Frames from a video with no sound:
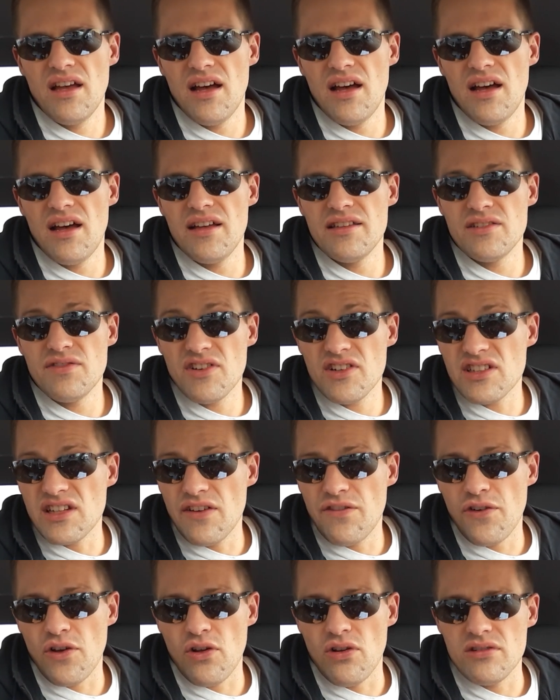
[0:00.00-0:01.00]
Uh, it's very
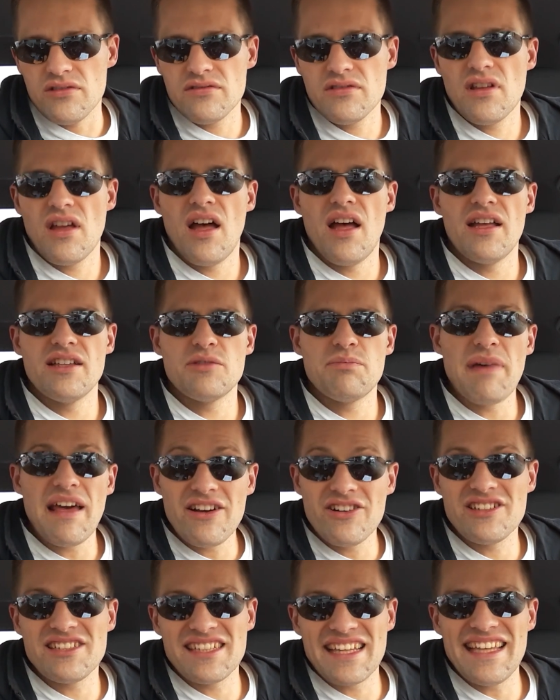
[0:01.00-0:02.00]
difficult. Uh, it's
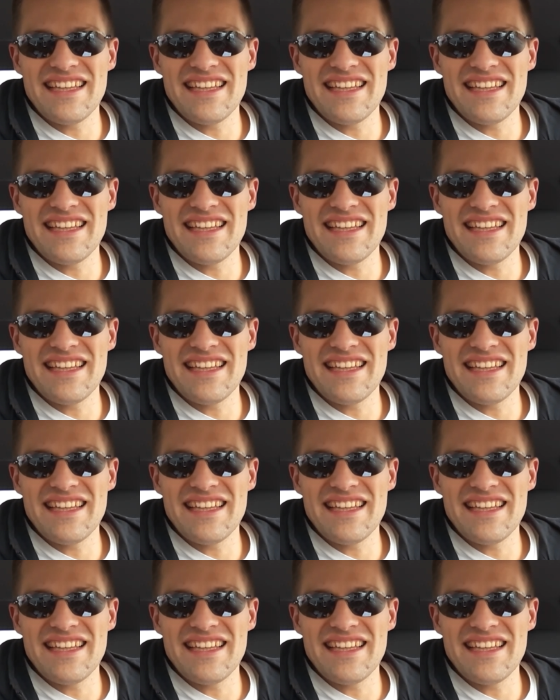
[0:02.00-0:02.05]
better to